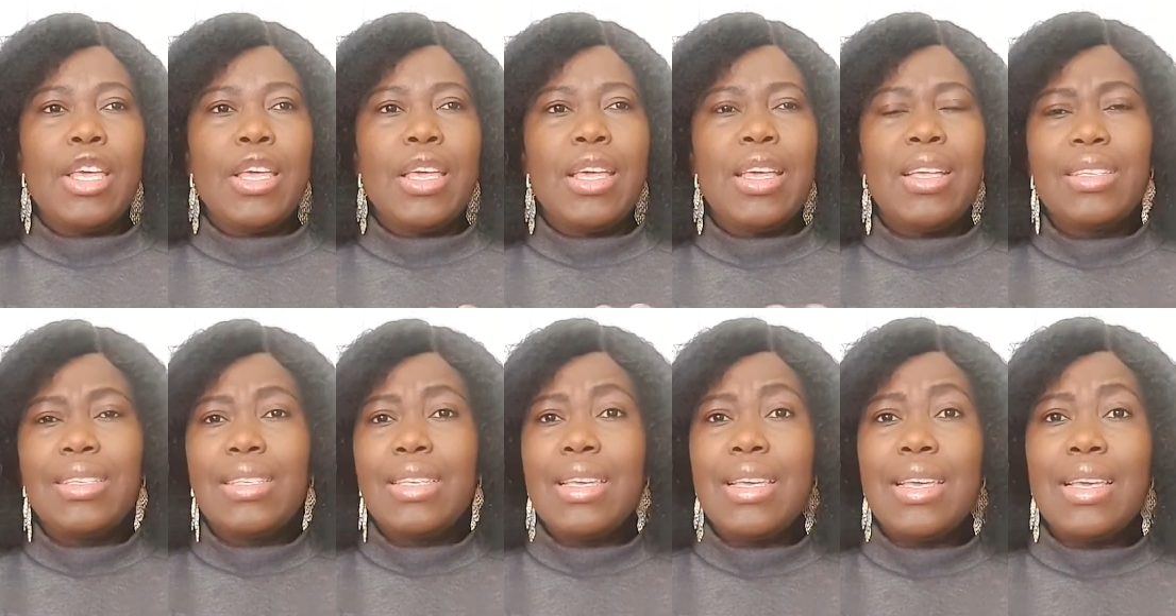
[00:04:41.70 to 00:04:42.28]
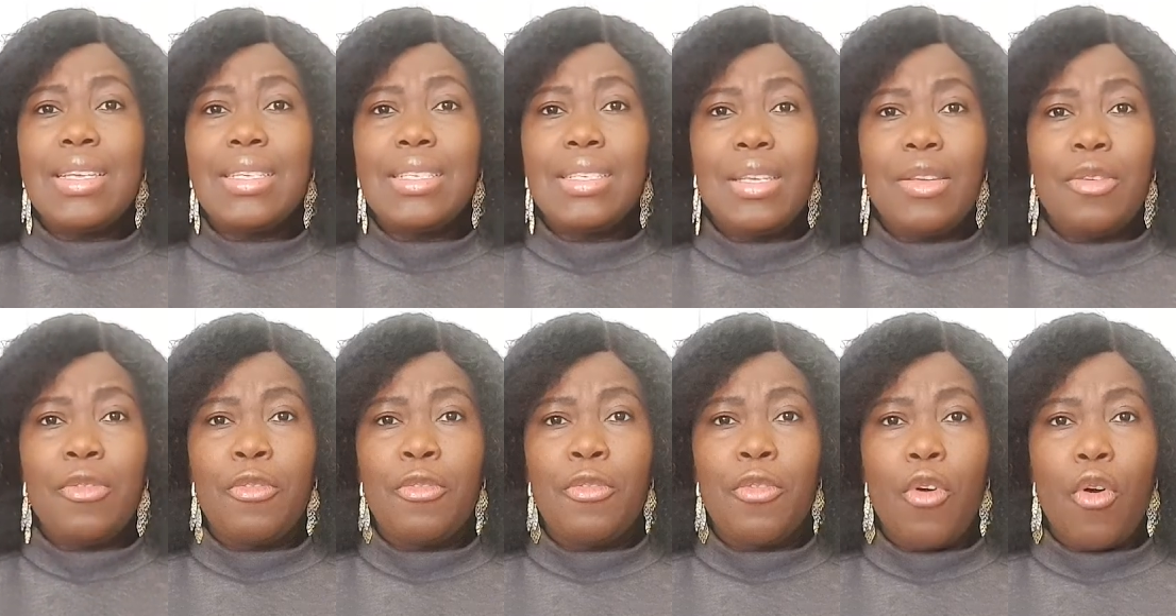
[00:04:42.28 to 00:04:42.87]
It's
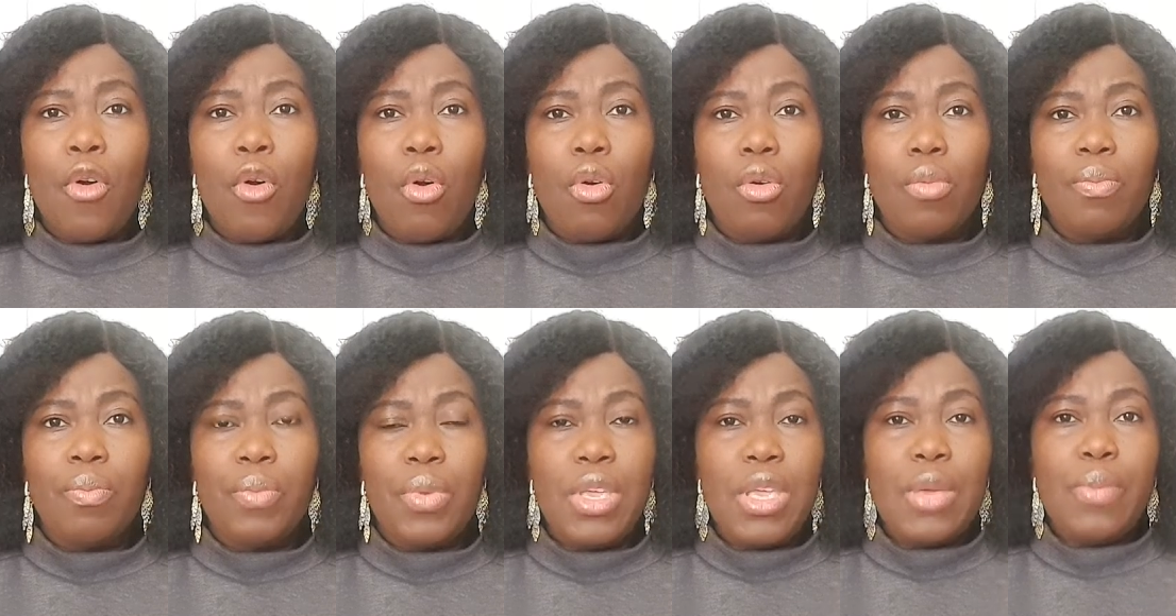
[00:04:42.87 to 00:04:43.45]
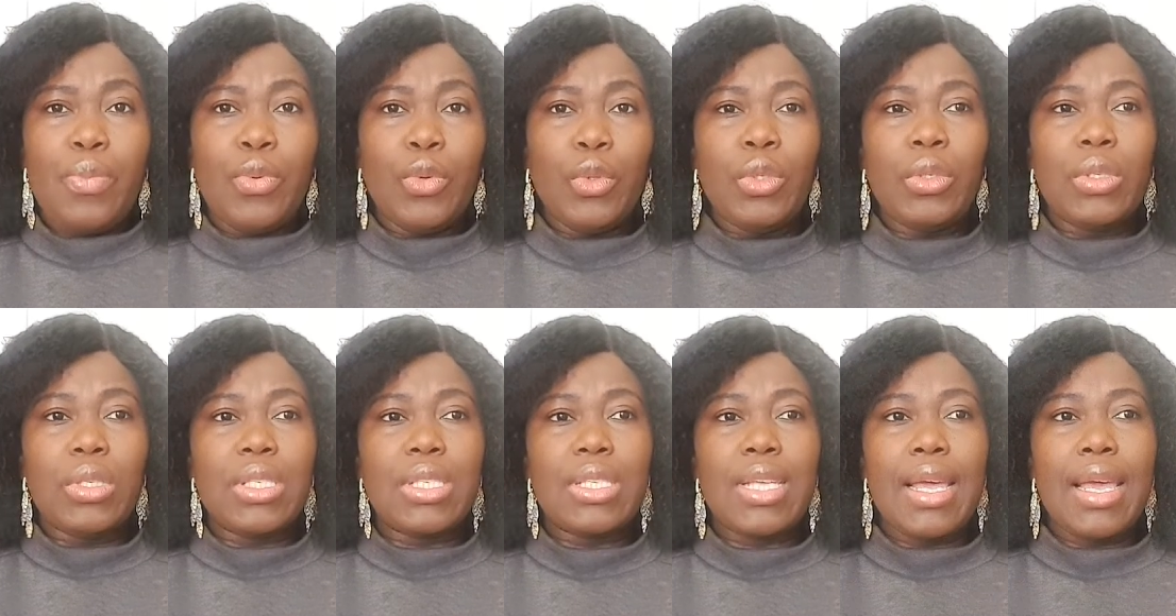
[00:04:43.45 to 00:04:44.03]
easy for people to
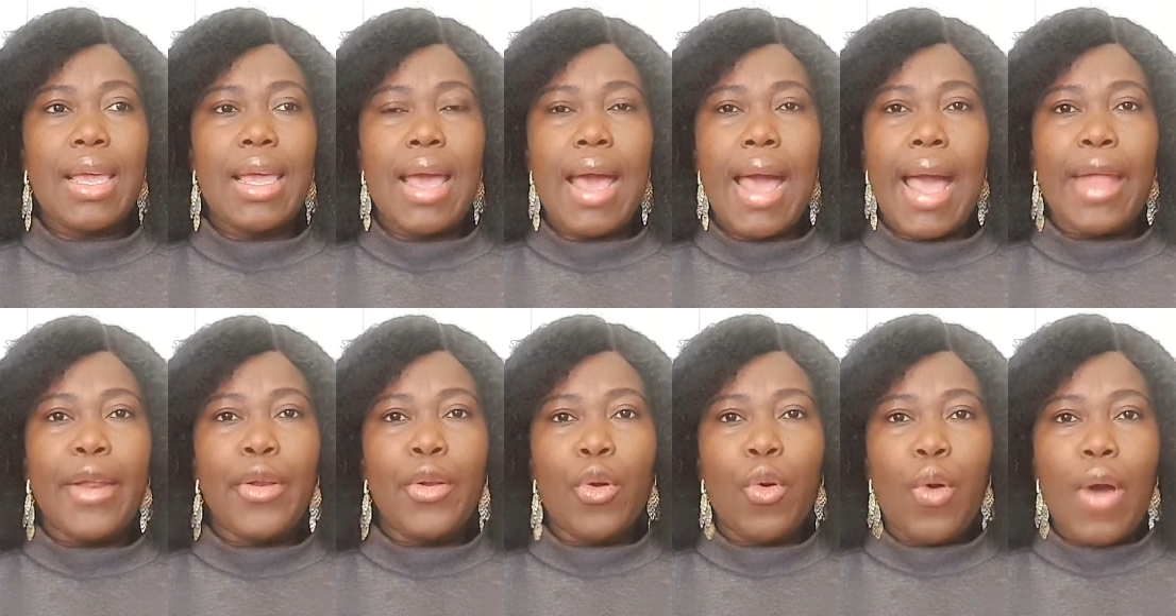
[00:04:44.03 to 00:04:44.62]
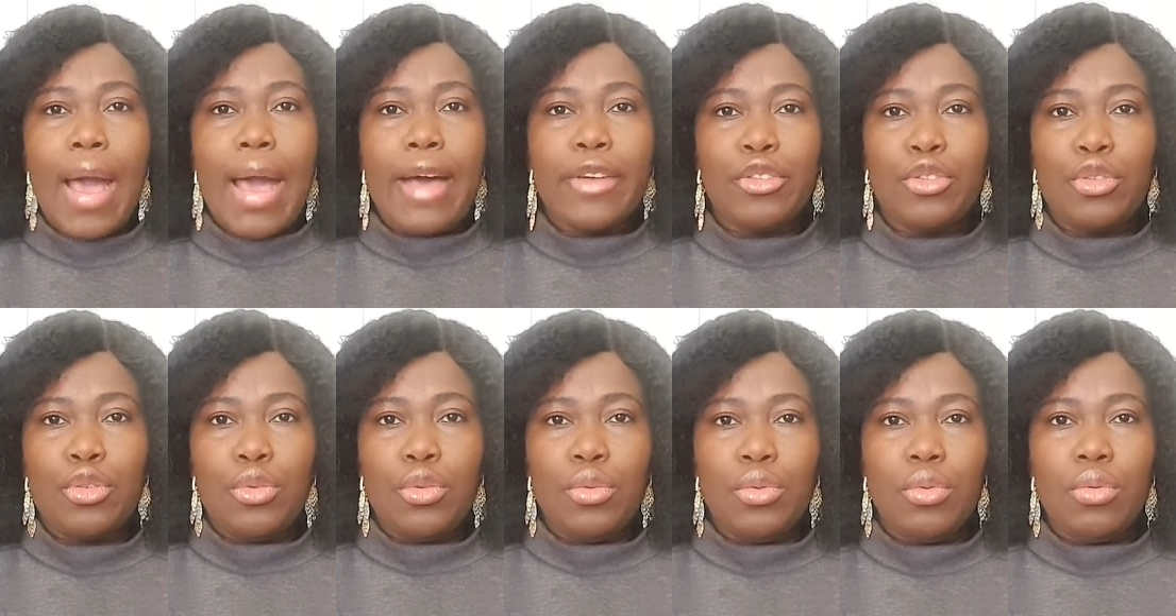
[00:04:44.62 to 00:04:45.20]
say, I know how
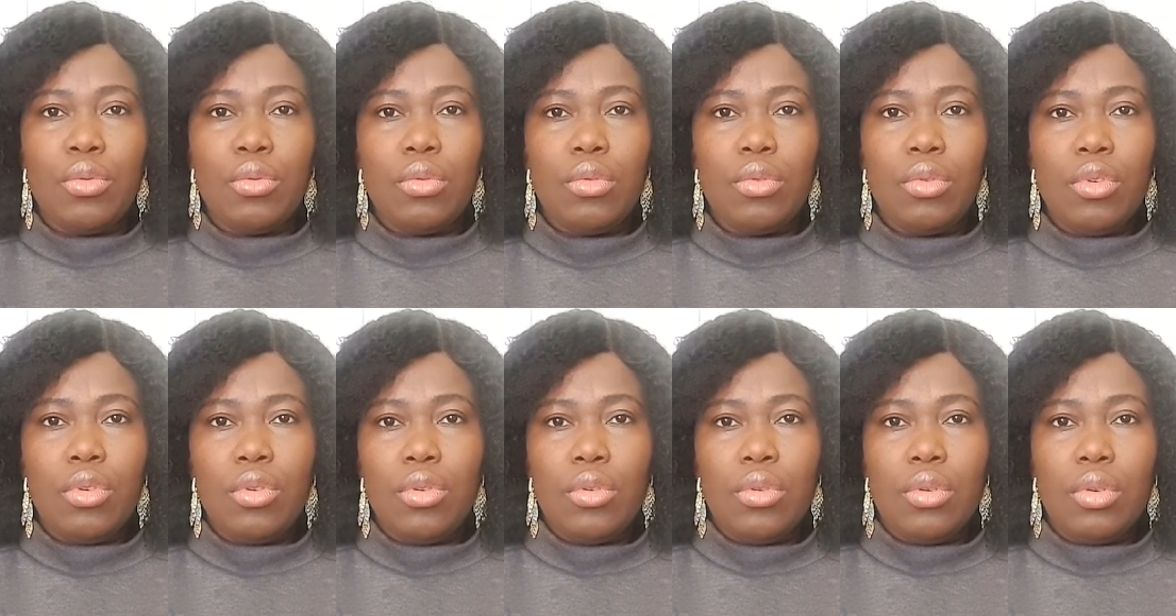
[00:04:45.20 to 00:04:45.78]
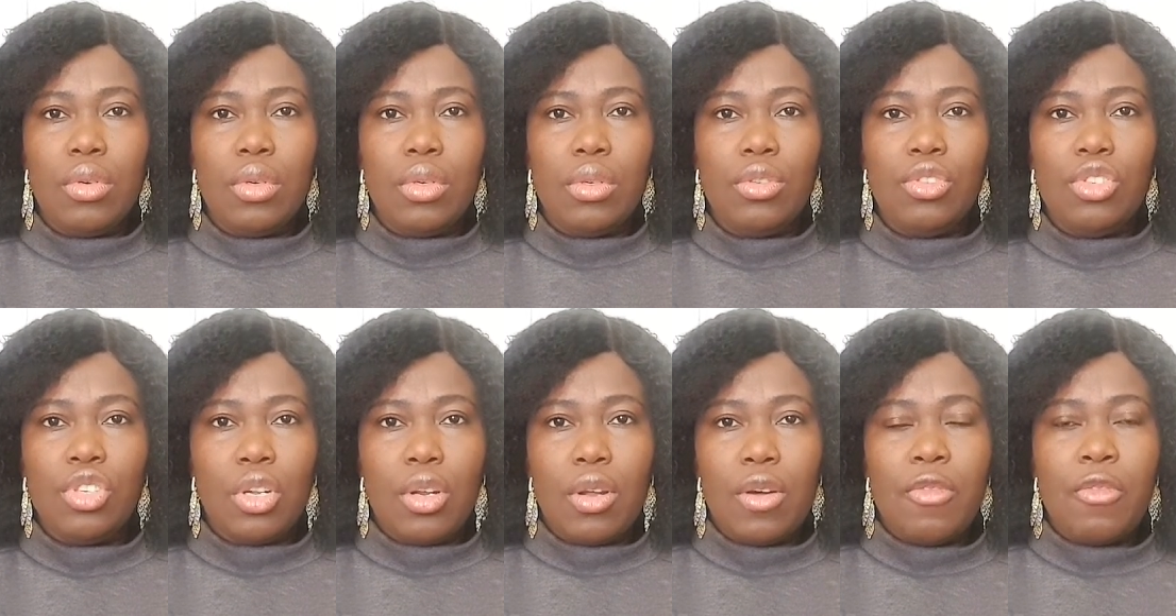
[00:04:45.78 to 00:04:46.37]
to cook
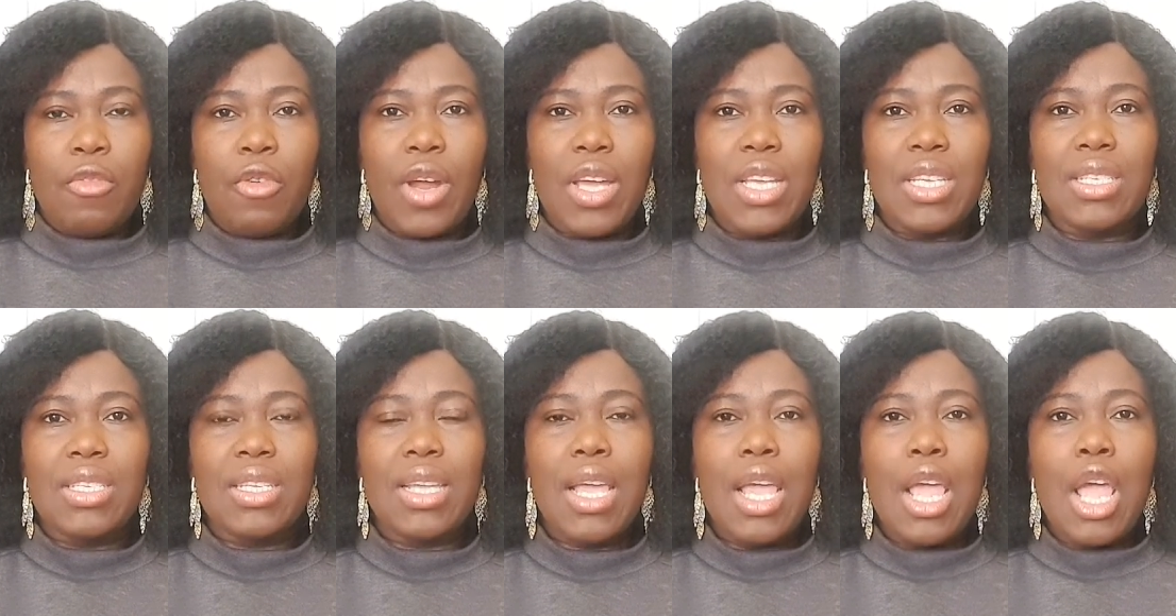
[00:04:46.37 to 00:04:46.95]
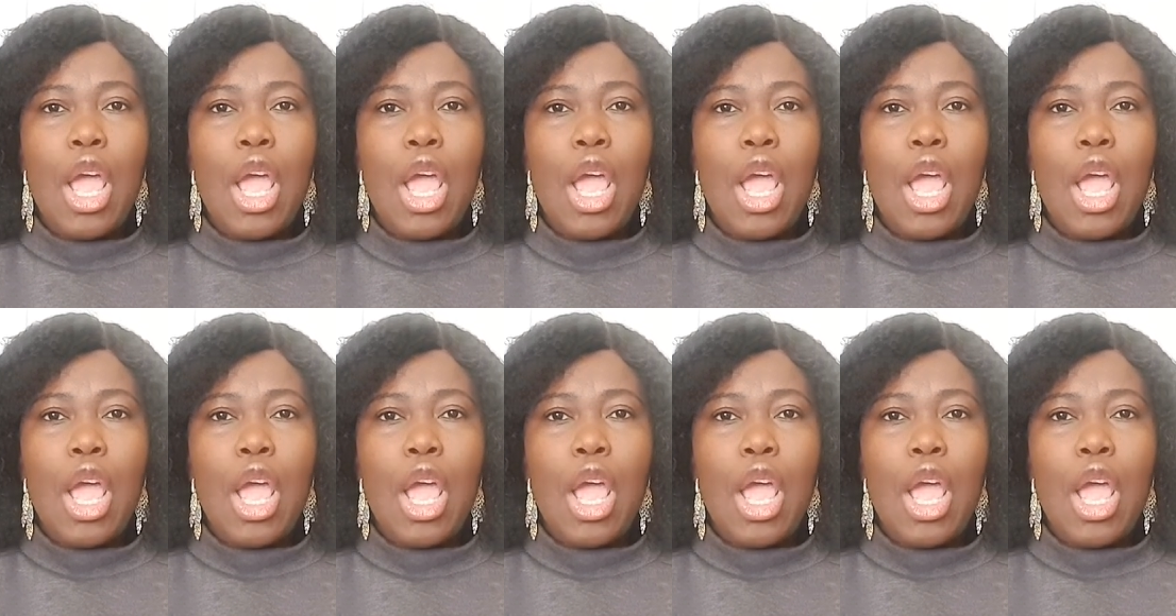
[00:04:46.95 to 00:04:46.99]
jollof rice.